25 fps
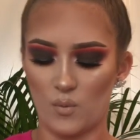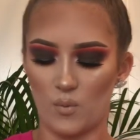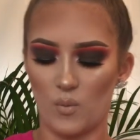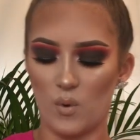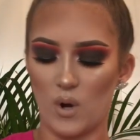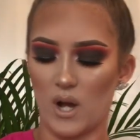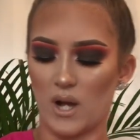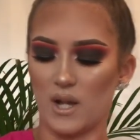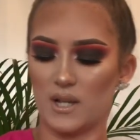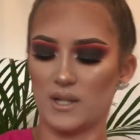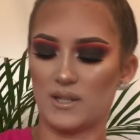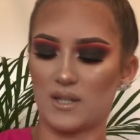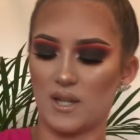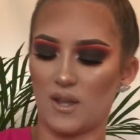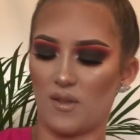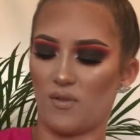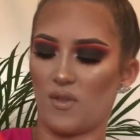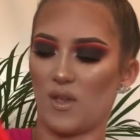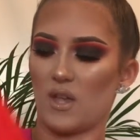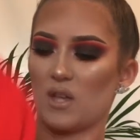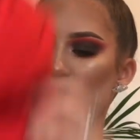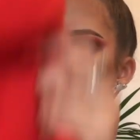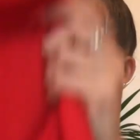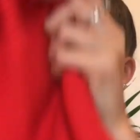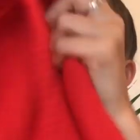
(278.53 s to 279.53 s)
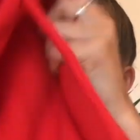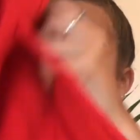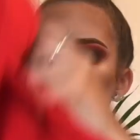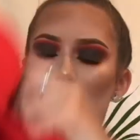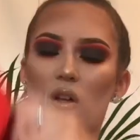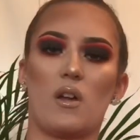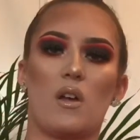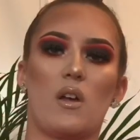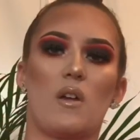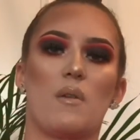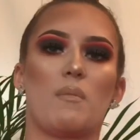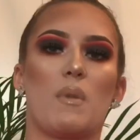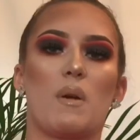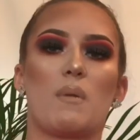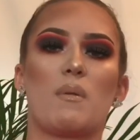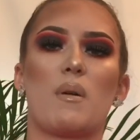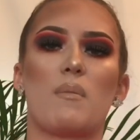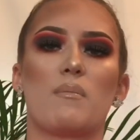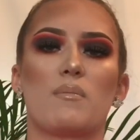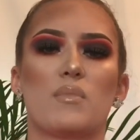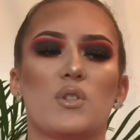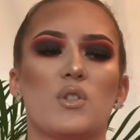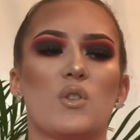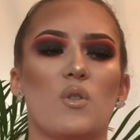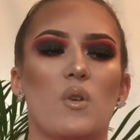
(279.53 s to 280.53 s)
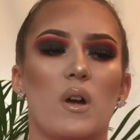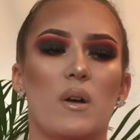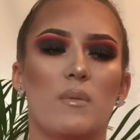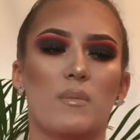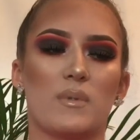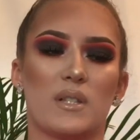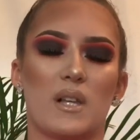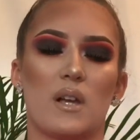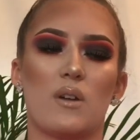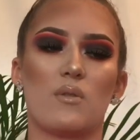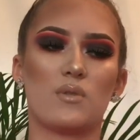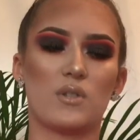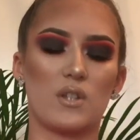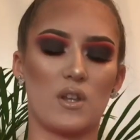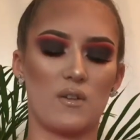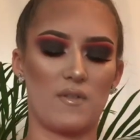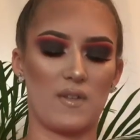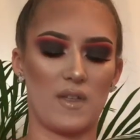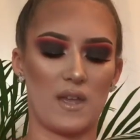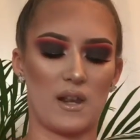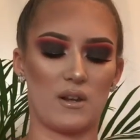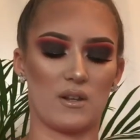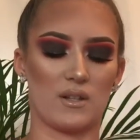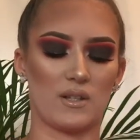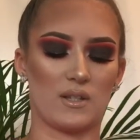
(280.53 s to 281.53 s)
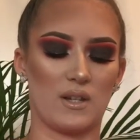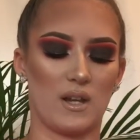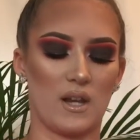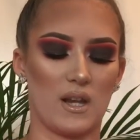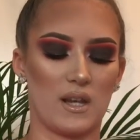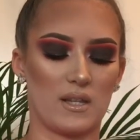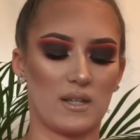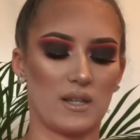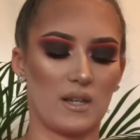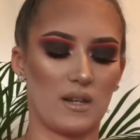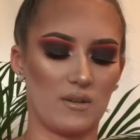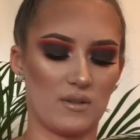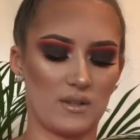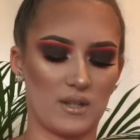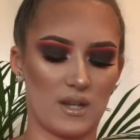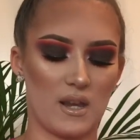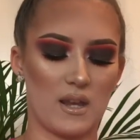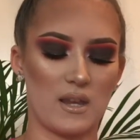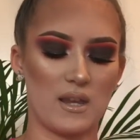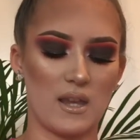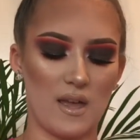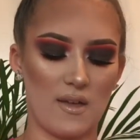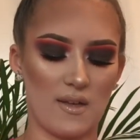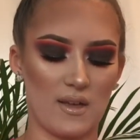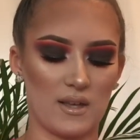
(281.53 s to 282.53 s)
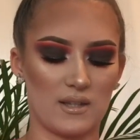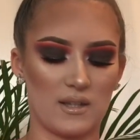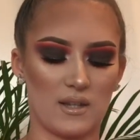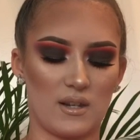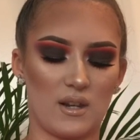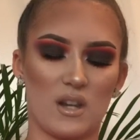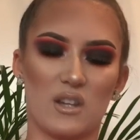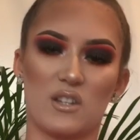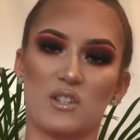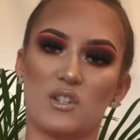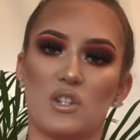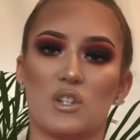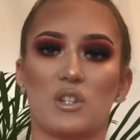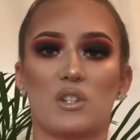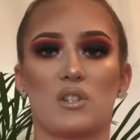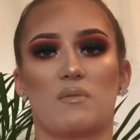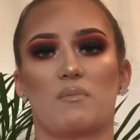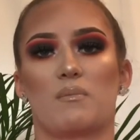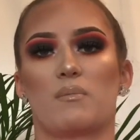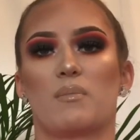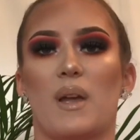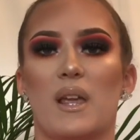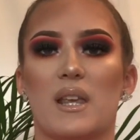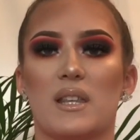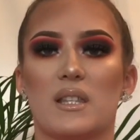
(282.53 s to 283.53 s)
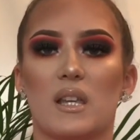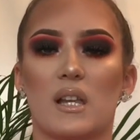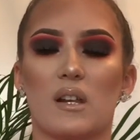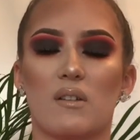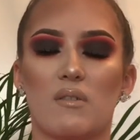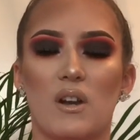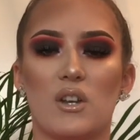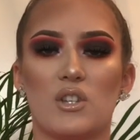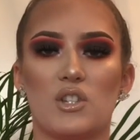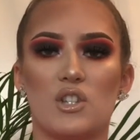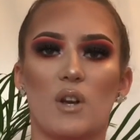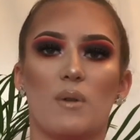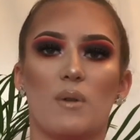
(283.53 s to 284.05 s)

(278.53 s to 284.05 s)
was this. My mum saw it and was like, oh, Sophie, that looks nice. And I was like, yeah, that's a nice, just basic red